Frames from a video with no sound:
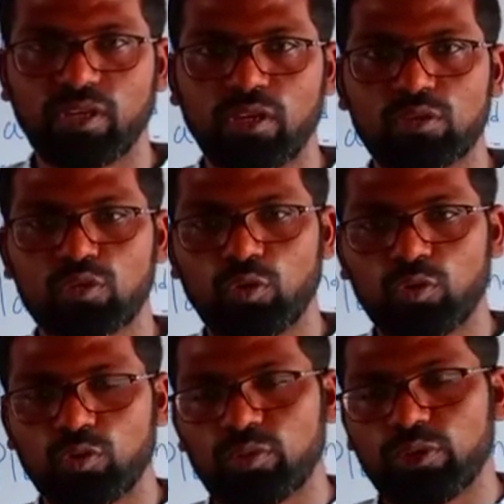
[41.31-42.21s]

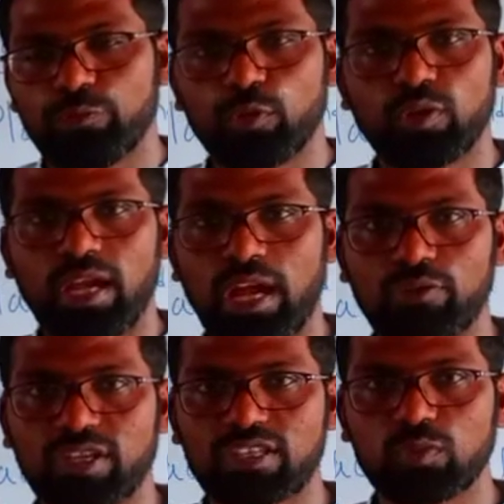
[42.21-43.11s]
So if you have
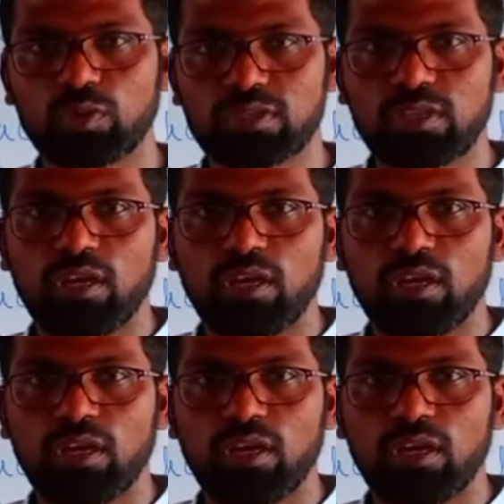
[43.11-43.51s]
textbooks,